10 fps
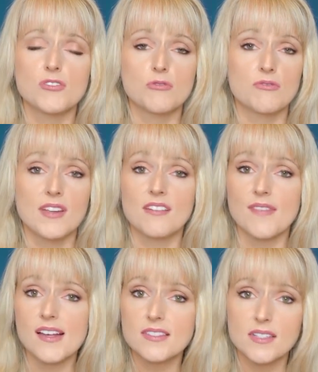to
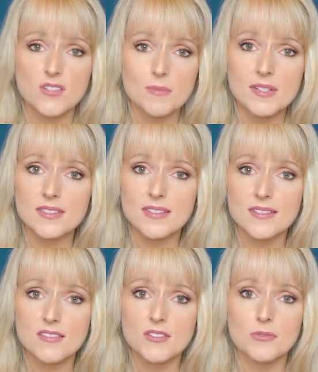reinvest in your business,